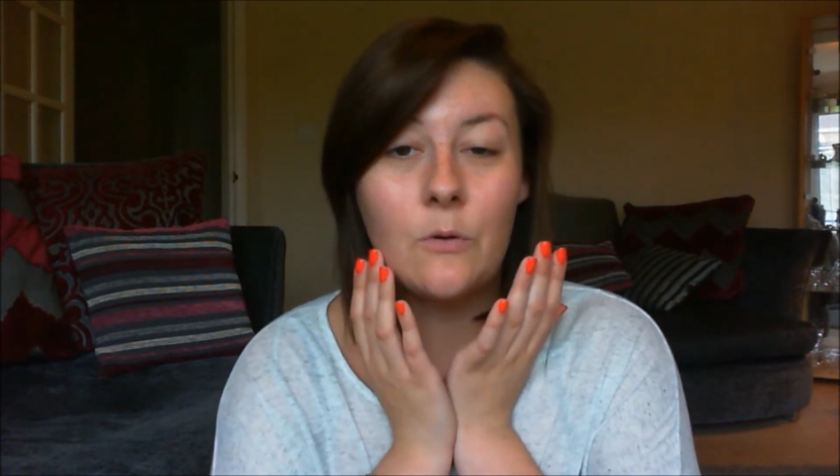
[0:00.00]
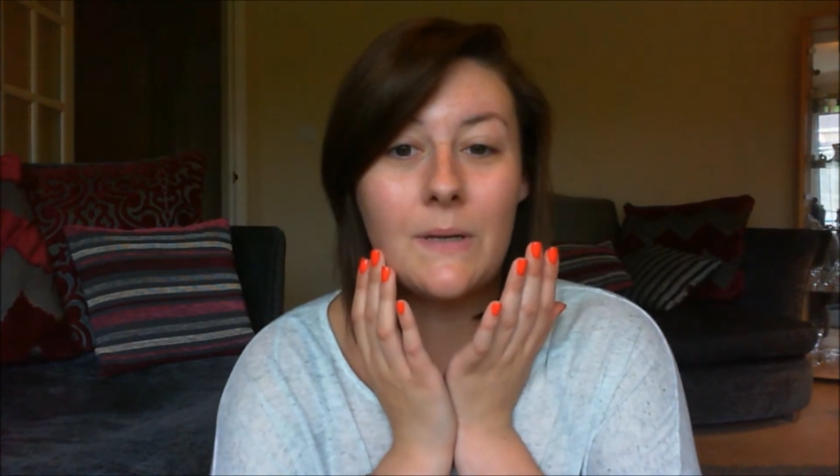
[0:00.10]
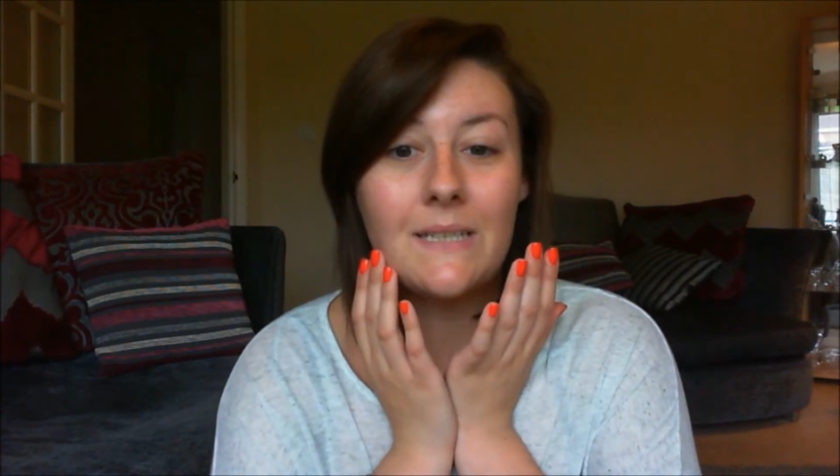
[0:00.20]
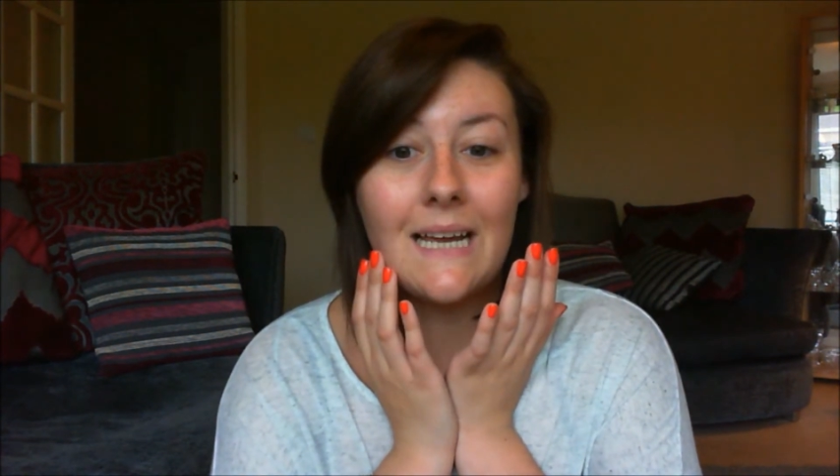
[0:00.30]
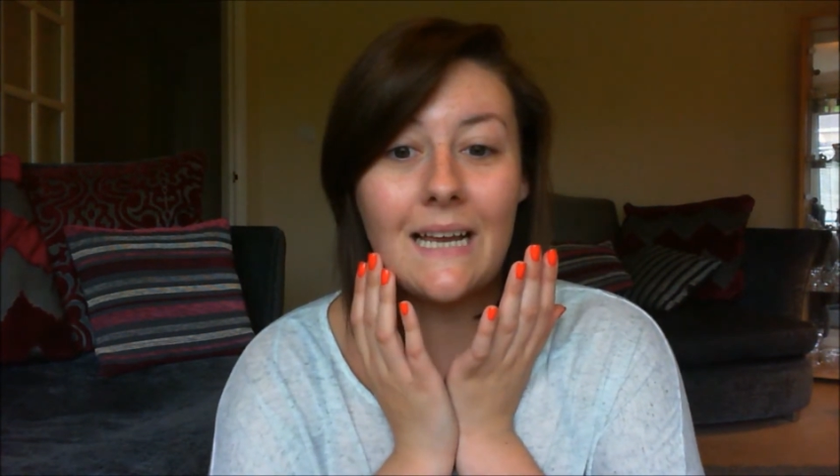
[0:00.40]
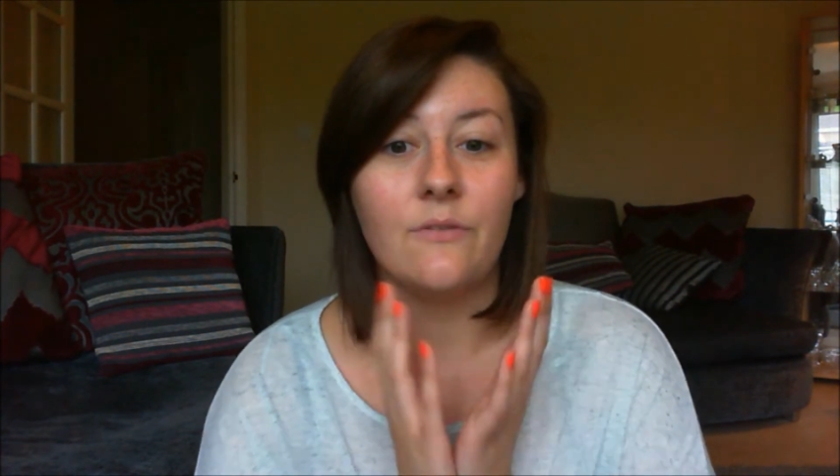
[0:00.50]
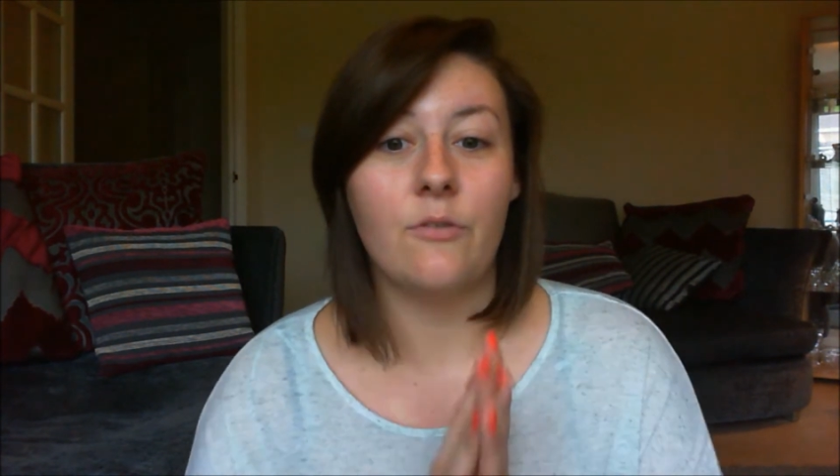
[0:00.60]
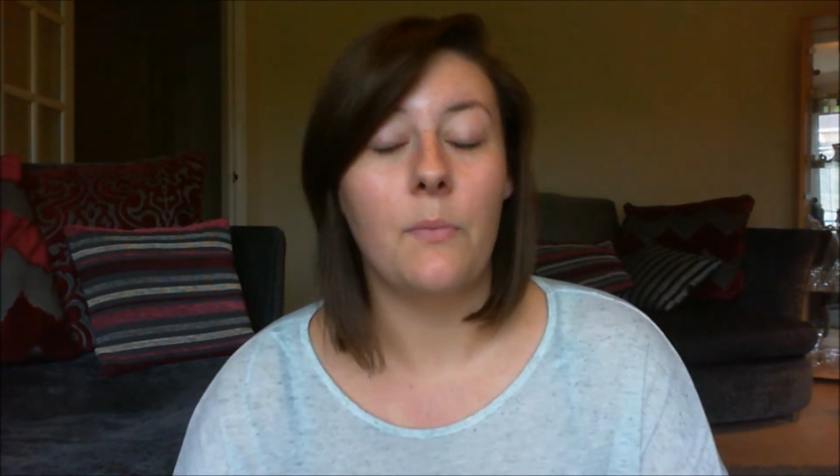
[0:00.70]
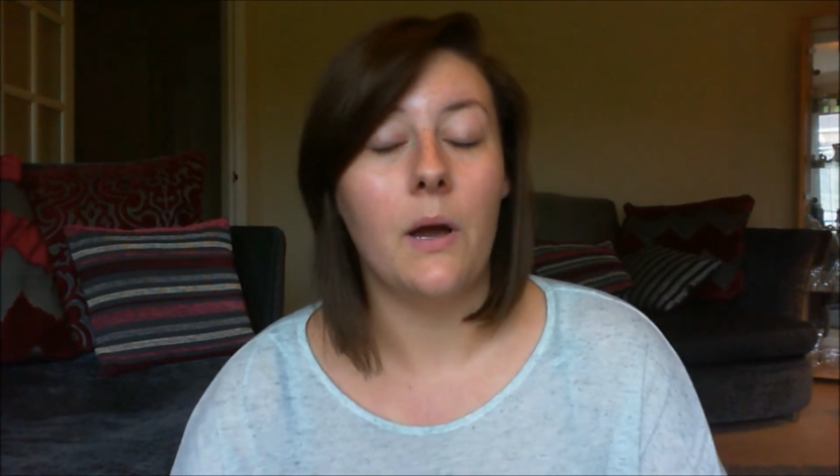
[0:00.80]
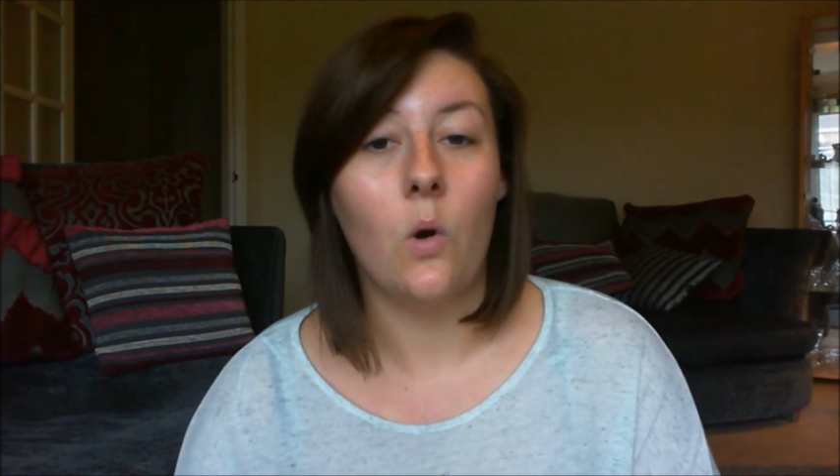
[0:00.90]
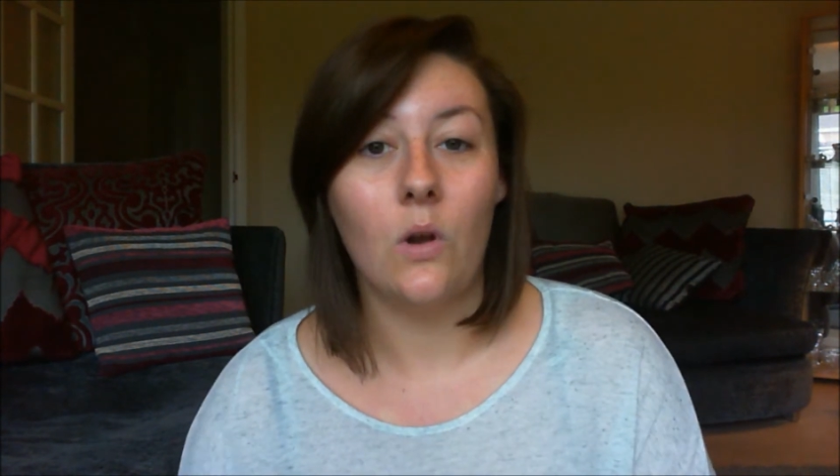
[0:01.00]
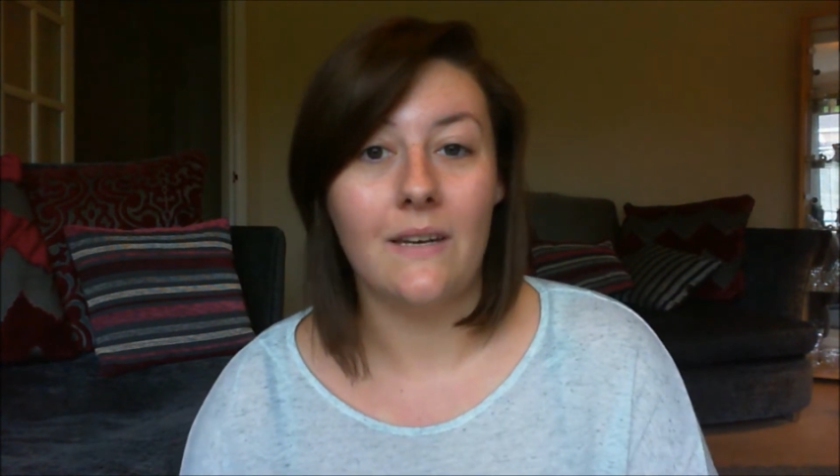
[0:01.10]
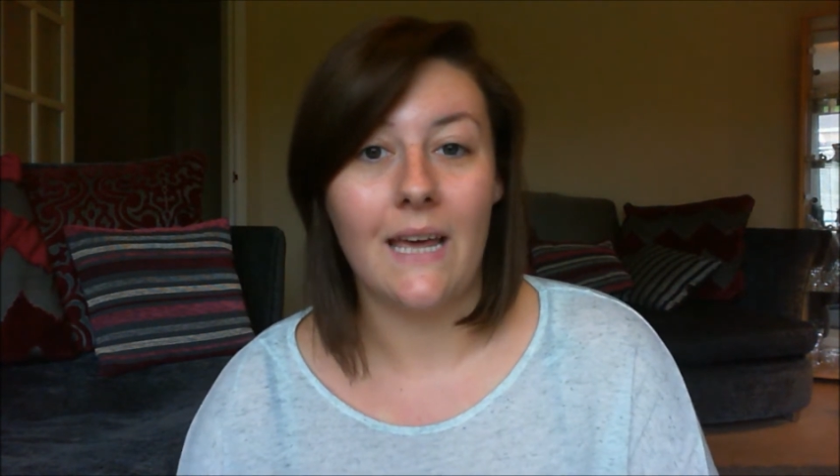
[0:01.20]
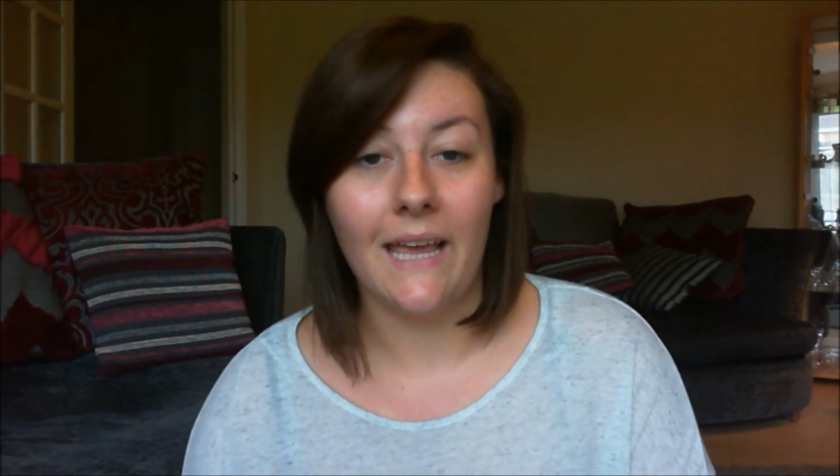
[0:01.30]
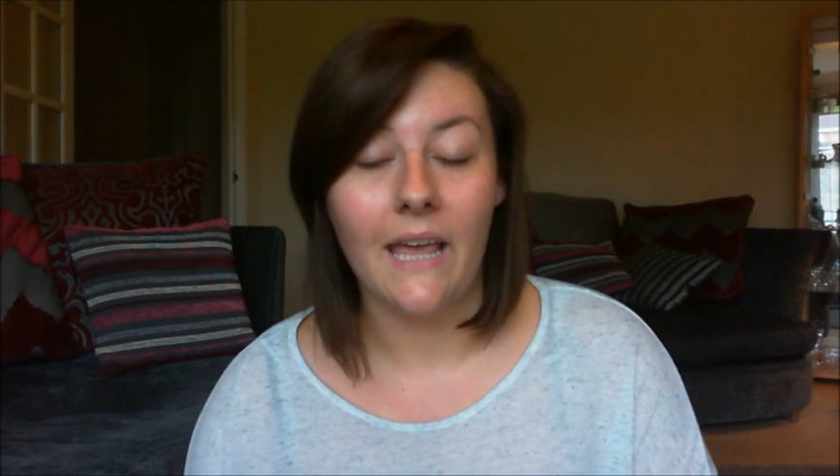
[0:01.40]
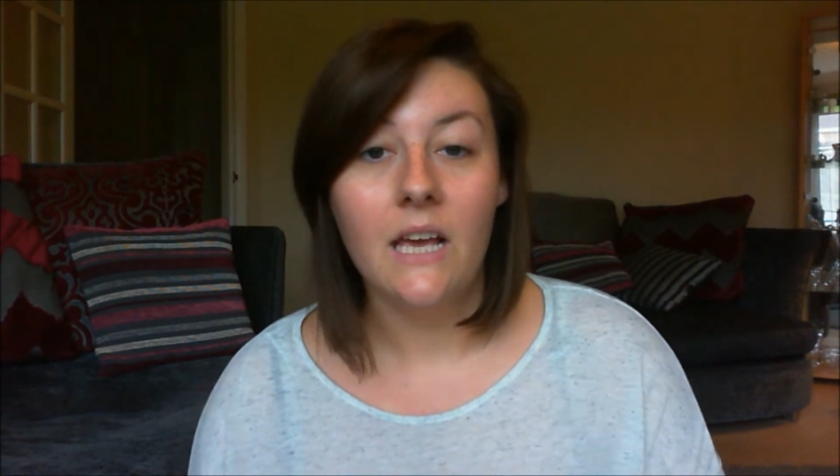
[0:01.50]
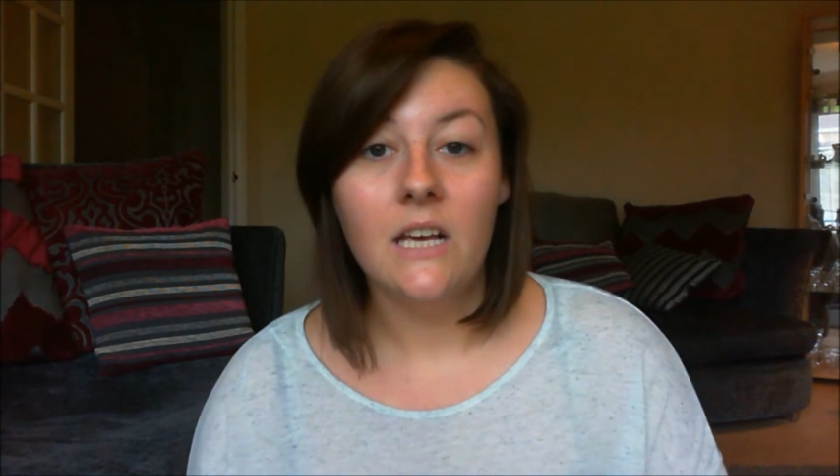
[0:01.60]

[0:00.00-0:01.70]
bit tanned from my holiday,